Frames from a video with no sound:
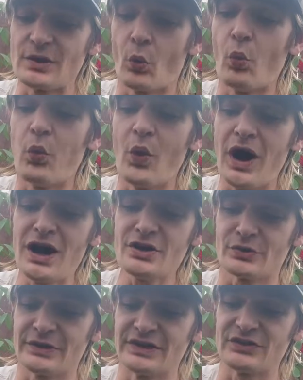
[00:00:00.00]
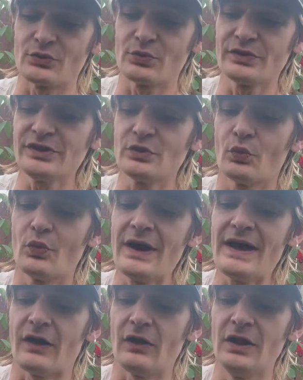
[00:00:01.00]
water it really
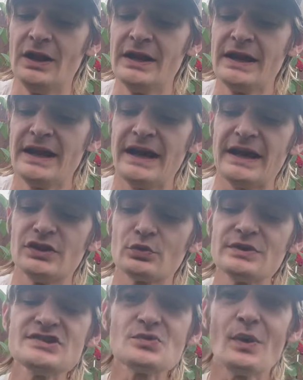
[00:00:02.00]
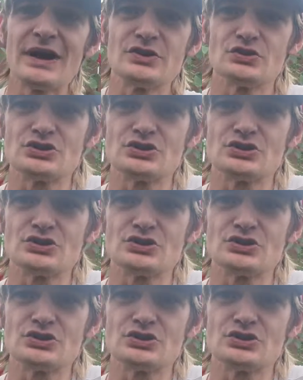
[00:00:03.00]
well. And the reason why you're